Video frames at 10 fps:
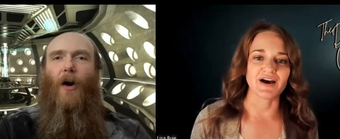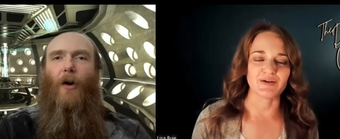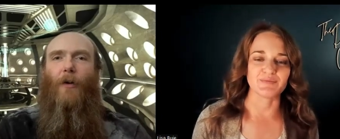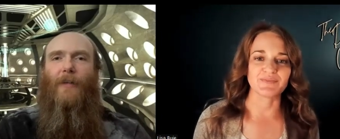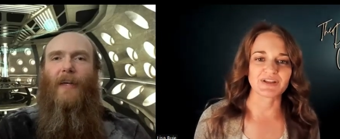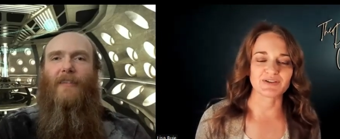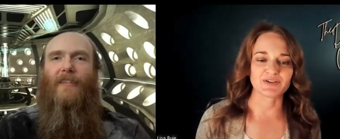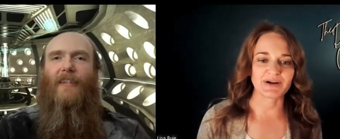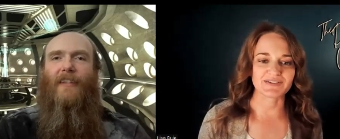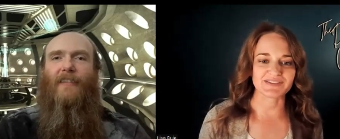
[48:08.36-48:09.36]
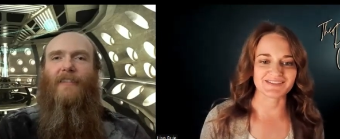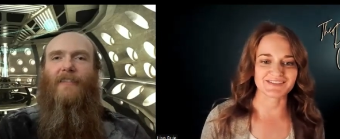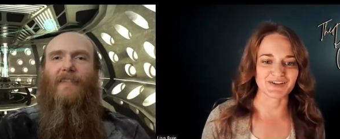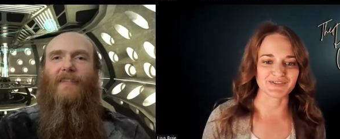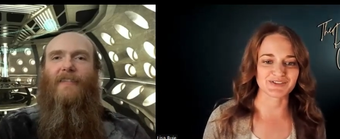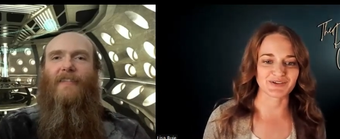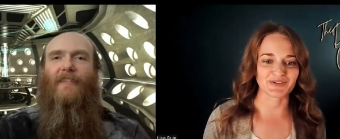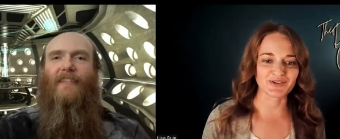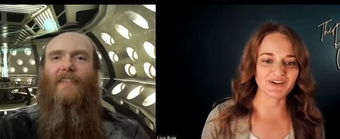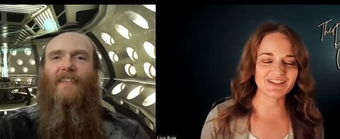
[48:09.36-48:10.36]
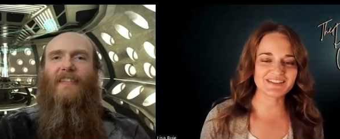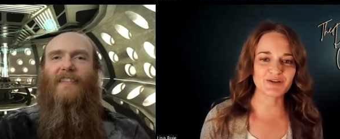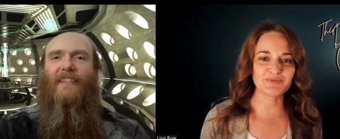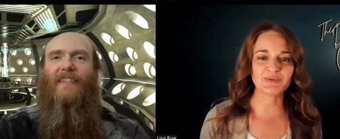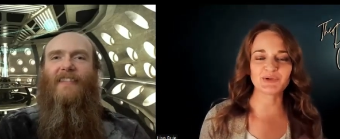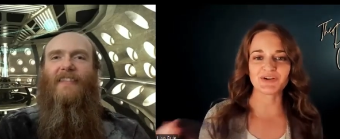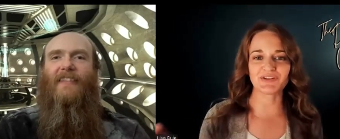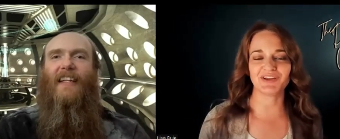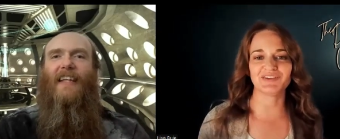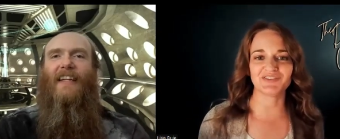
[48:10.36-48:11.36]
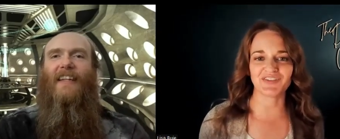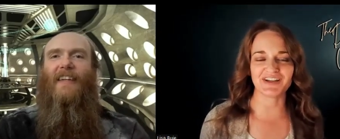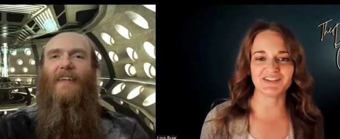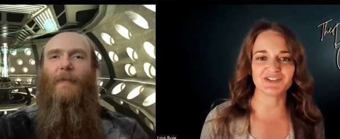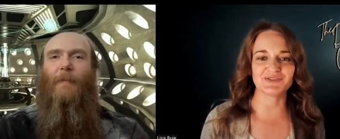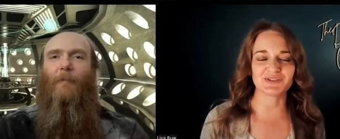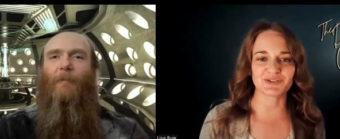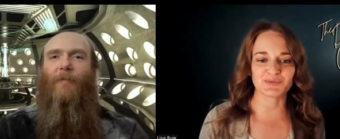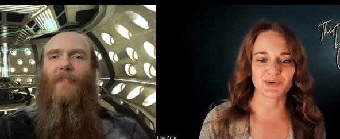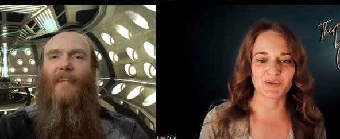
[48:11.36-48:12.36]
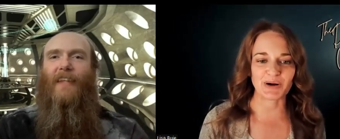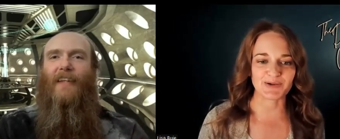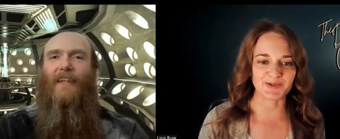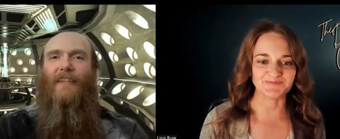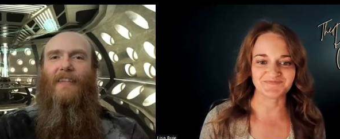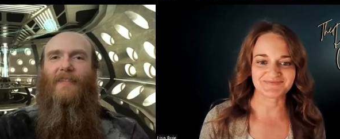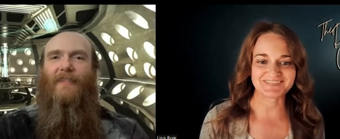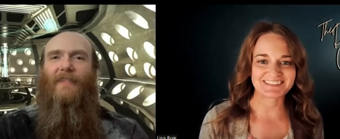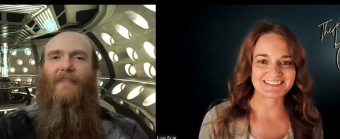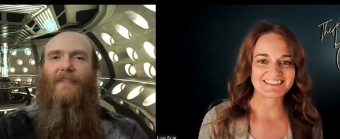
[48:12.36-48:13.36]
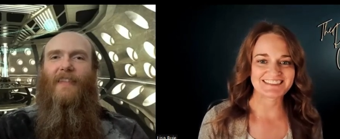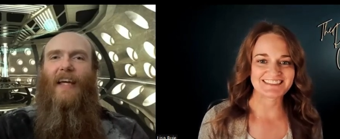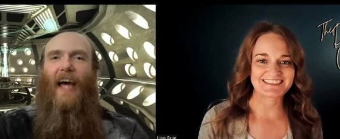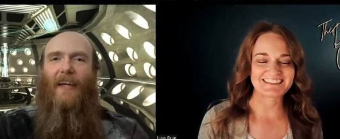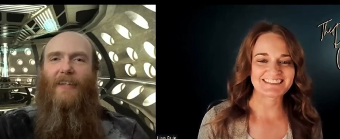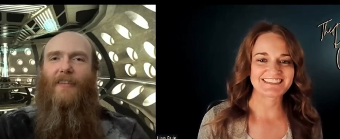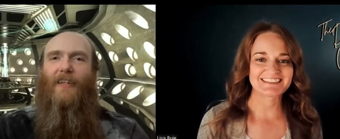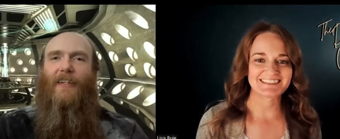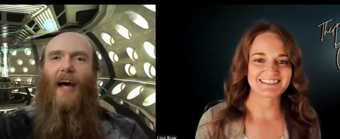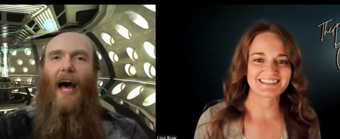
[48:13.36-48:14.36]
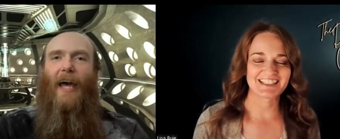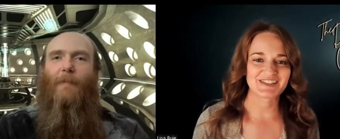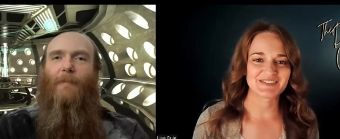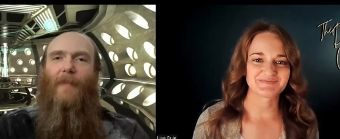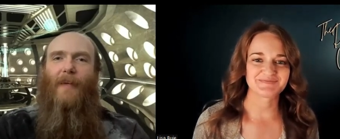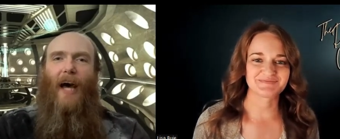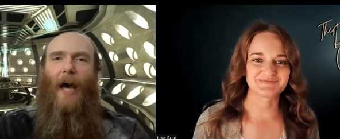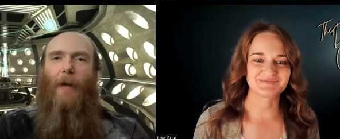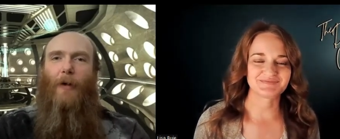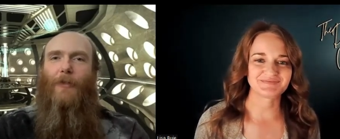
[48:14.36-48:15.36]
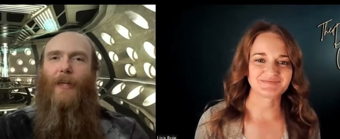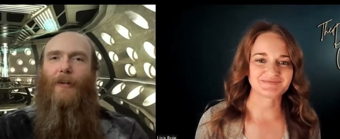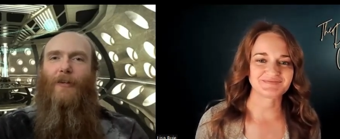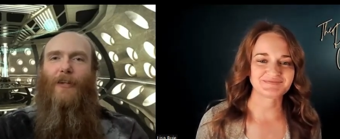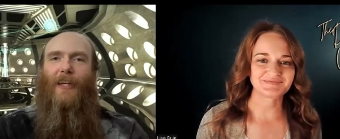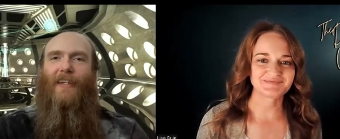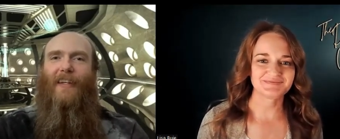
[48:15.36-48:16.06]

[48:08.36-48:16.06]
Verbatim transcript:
Speaker 1: oh, um, oh, yes. the clubhouse and stuff. So go ahead and tell people where they can find you and learn more about you.
Speaker 2: Excellent. I'm I'm out there in,